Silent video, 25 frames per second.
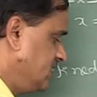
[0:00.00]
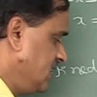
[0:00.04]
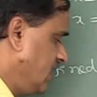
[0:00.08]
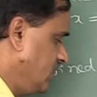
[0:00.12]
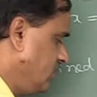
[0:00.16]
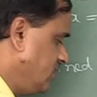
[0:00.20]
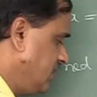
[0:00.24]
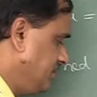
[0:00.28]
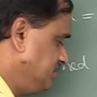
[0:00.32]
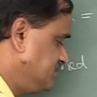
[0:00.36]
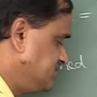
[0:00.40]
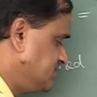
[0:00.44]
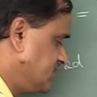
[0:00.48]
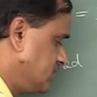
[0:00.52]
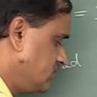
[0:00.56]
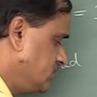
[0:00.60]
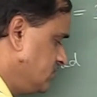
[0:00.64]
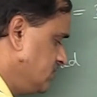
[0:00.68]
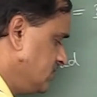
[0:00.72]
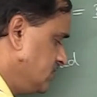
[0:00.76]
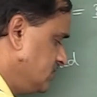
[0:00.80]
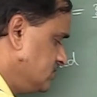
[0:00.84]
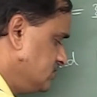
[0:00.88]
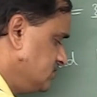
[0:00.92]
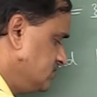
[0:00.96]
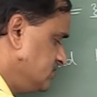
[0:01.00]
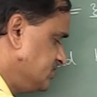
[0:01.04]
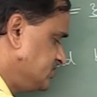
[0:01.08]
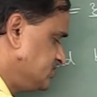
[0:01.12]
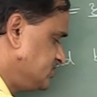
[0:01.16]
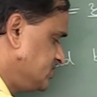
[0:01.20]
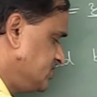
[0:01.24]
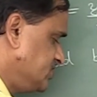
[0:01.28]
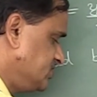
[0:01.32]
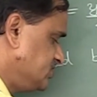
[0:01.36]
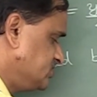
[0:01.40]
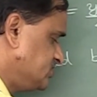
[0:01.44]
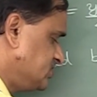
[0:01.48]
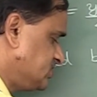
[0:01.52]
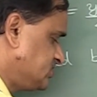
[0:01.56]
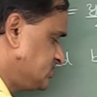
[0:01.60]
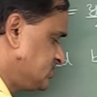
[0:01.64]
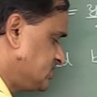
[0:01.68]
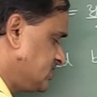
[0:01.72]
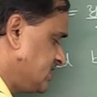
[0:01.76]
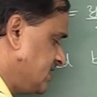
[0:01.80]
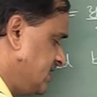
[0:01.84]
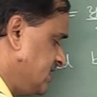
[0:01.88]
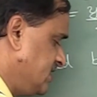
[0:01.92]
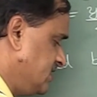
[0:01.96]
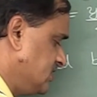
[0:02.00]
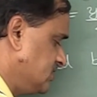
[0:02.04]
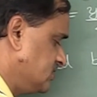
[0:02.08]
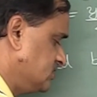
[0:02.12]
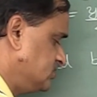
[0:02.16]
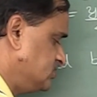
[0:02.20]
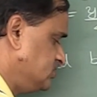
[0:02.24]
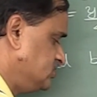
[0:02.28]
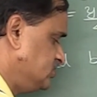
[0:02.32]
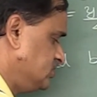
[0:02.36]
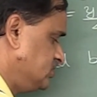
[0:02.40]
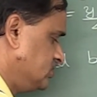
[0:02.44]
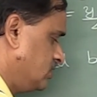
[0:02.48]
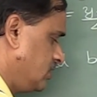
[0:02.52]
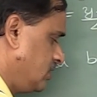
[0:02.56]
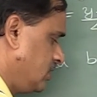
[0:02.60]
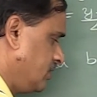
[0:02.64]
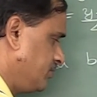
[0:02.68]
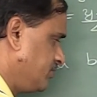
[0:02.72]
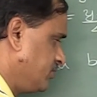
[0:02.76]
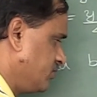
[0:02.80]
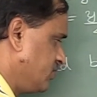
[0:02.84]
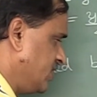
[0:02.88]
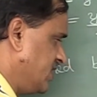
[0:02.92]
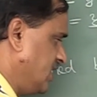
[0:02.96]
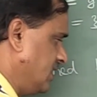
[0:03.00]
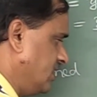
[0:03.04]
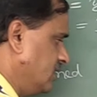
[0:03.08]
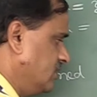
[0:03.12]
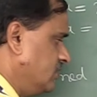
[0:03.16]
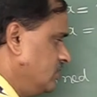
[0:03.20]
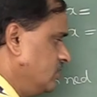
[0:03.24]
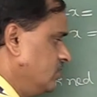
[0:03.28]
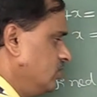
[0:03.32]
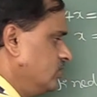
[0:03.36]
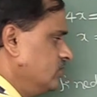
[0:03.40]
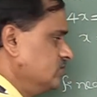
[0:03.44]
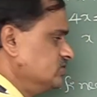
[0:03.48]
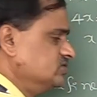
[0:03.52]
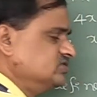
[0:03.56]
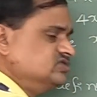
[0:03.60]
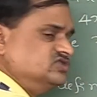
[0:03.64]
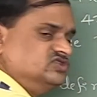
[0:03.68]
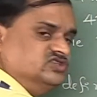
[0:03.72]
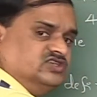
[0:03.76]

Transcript: Now observe, this is just like G of y.